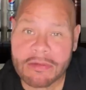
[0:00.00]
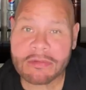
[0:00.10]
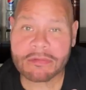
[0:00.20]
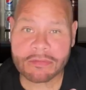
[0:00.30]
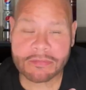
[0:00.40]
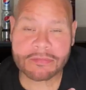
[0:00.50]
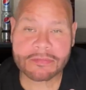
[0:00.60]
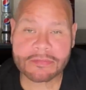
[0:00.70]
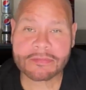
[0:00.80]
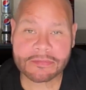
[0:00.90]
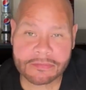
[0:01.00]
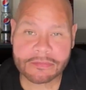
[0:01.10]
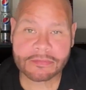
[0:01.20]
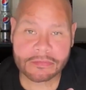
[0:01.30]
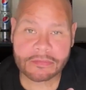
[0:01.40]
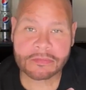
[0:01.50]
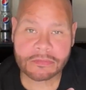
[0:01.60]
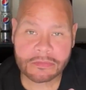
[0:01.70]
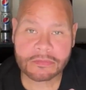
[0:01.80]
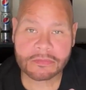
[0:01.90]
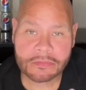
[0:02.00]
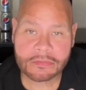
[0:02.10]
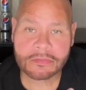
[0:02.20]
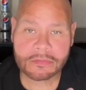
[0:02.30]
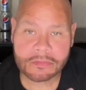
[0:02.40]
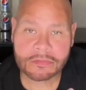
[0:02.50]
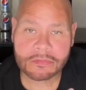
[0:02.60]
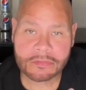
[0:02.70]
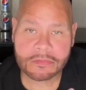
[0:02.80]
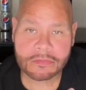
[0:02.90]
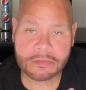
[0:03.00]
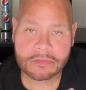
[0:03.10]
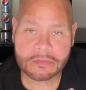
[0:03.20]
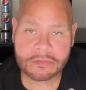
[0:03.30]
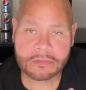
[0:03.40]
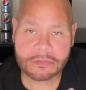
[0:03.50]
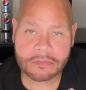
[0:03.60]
(silence)